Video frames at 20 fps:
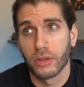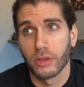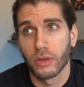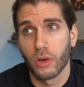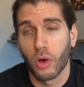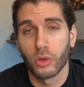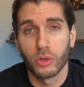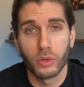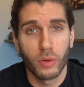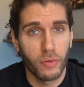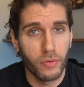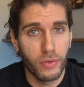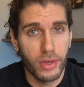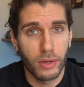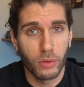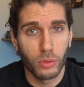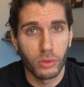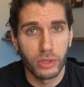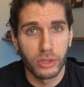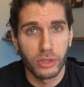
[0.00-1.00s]
on your
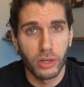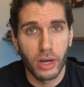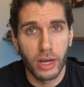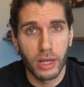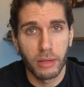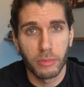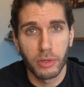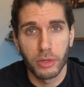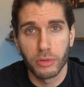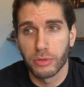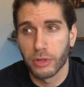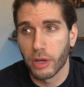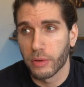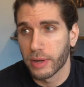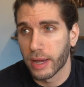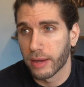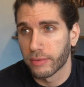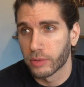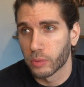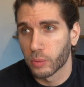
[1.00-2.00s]
feet all the time, you don't
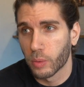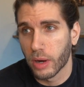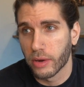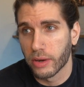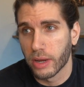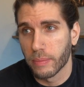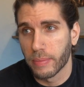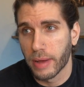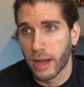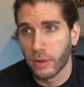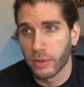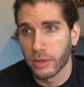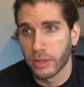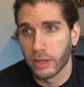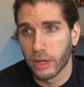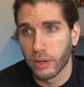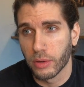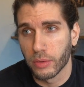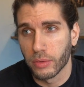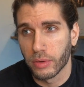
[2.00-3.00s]
have to worry about, you
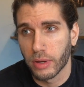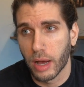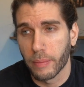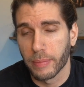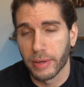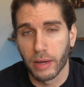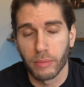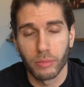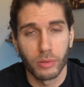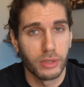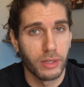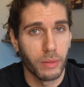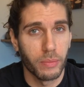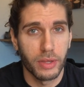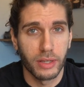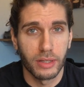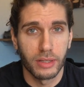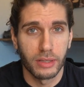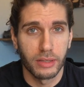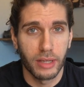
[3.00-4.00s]
know, coming up with
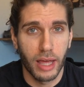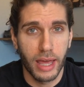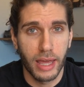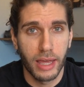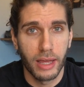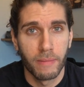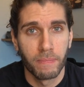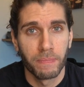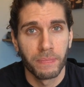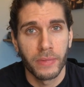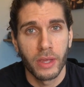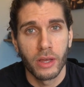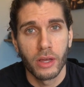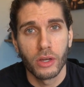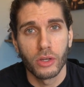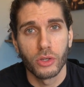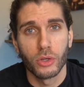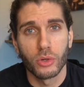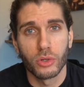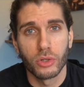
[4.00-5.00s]
something to say.
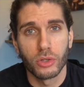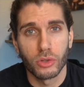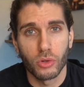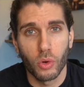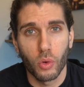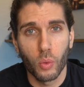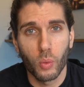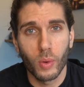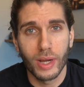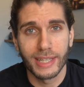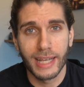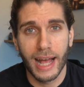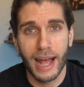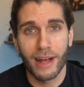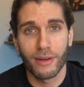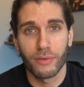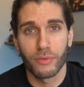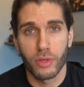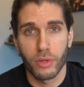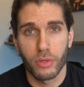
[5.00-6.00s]
You can just always
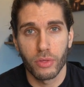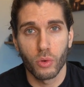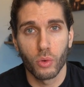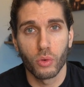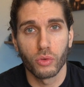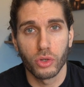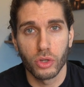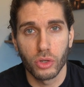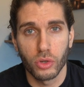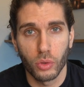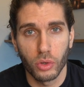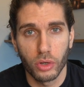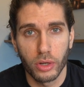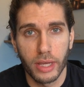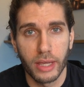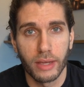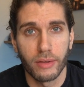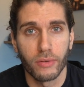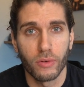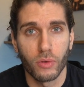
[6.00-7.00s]
have the thought that you're
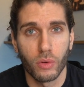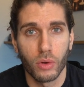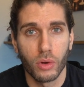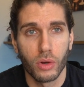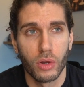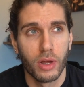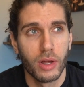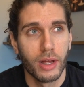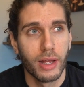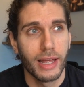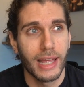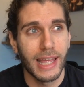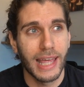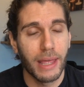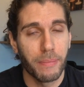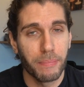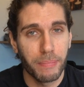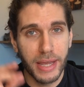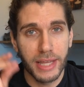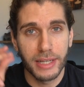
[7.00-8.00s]
looking for
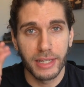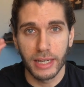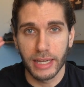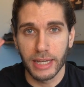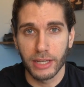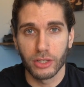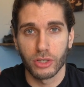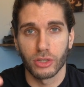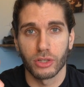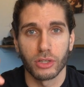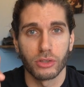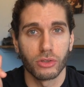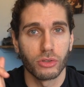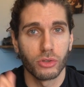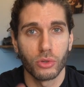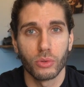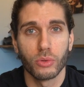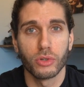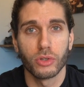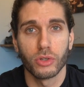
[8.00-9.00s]
immediately, just as
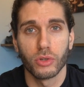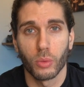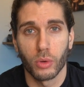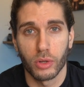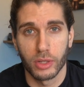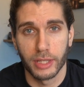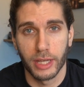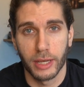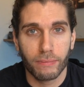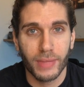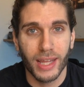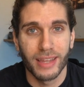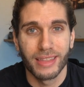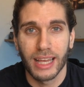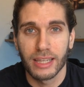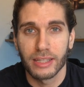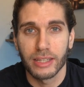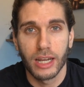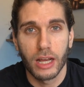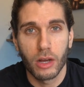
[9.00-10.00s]
soon as you want it.
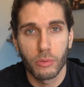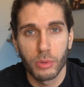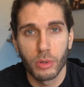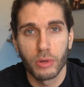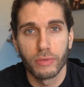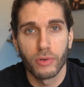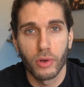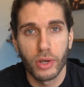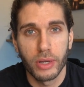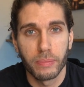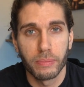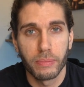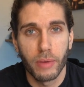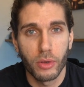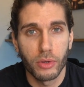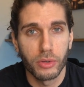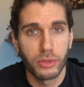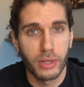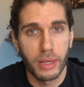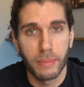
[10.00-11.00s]
That's going to help you avoid
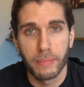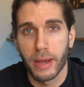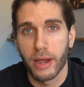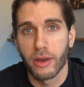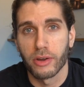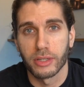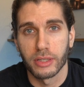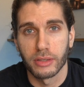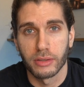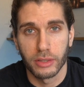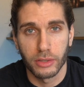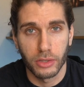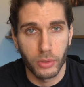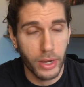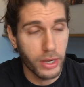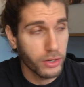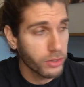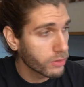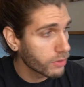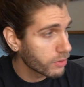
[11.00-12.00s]
most embarrassing
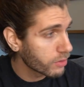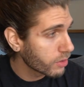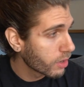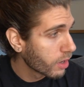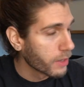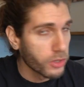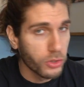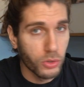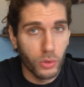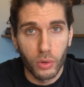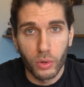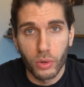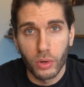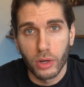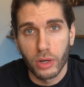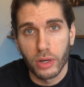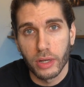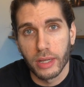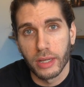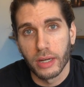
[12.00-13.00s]
situations.
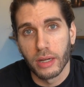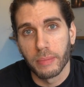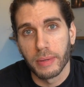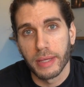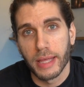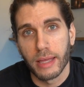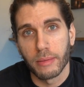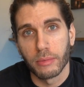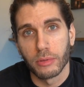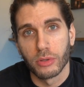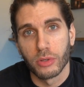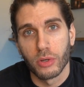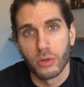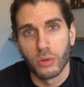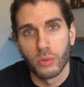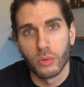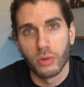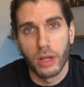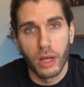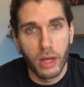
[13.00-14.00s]
You're going to be able
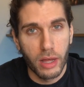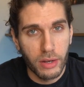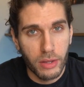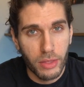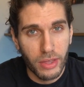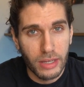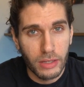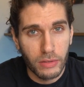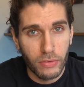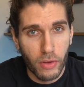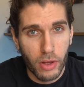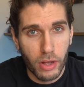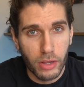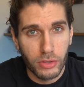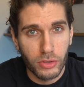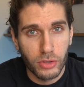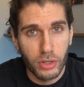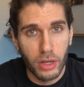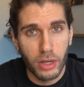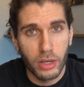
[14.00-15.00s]
to learn things
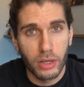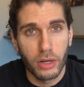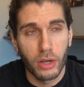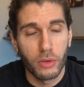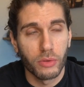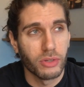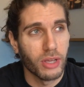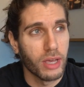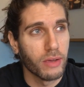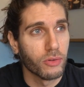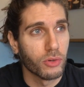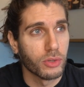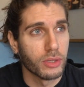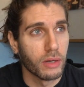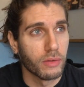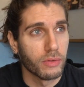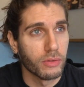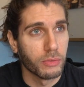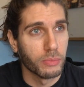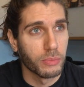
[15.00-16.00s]
faster, you know, save
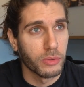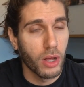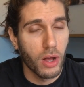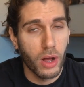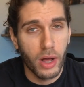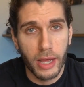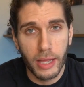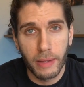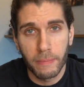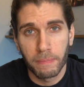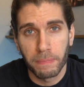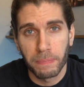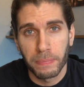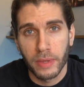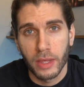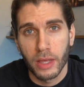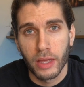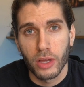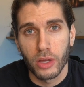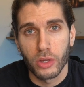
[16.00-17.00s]
yourself some time.
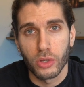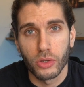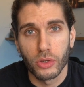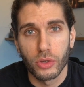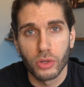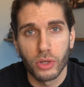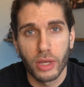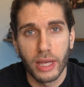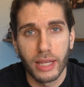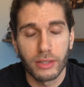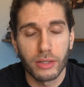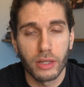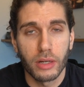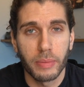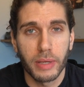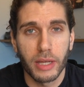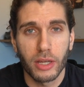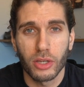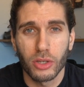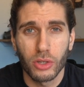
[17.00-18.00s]
It's going to
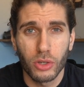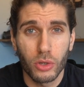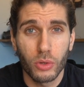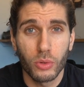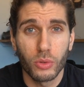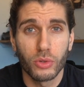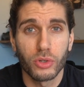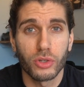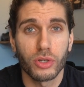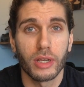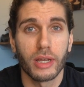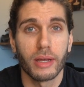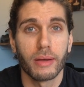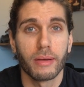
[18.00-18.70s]
be a huge